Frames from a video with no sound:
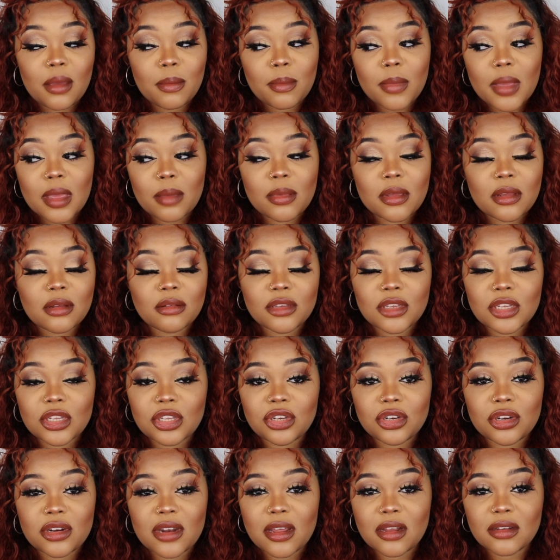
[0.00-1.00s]
Maybe you
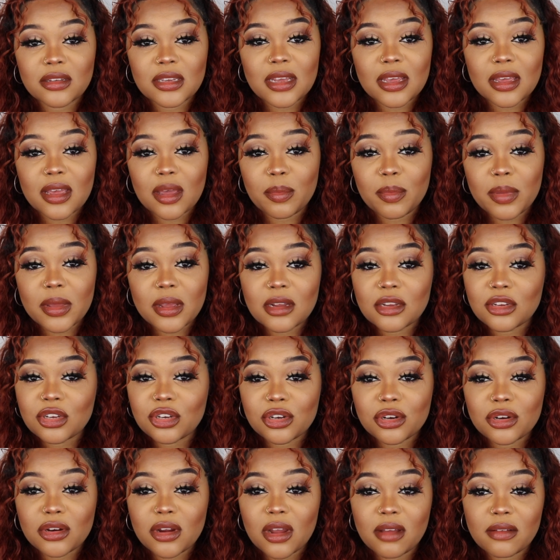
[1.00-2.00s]
sent your nail tech a
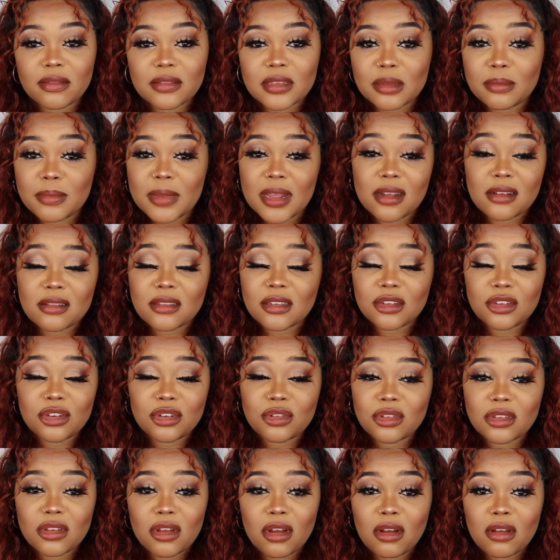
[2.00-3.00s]
picture of some nails that
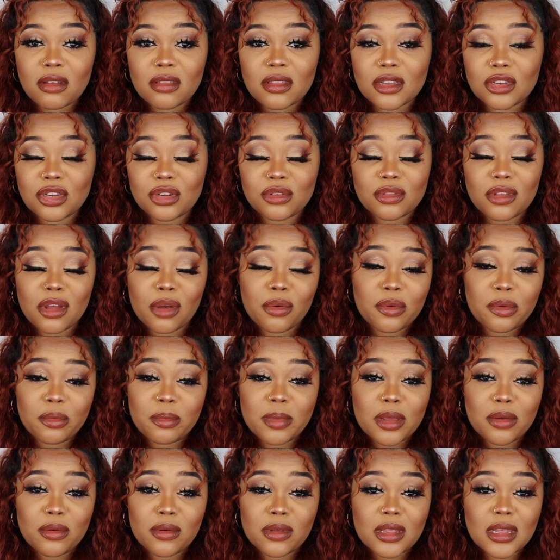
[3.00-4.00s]
you saw that you thought would
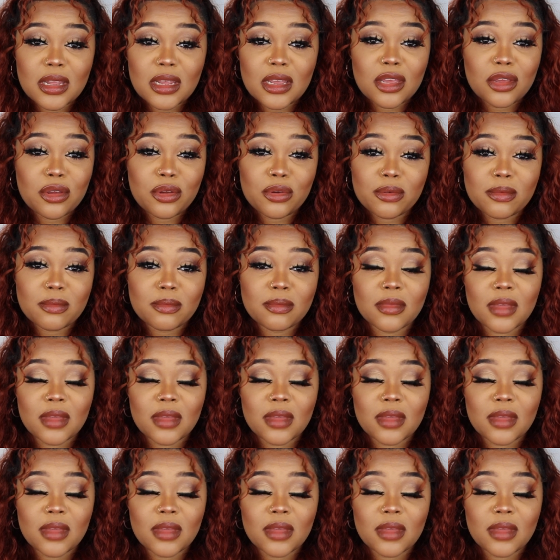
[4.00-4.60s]
be really cute,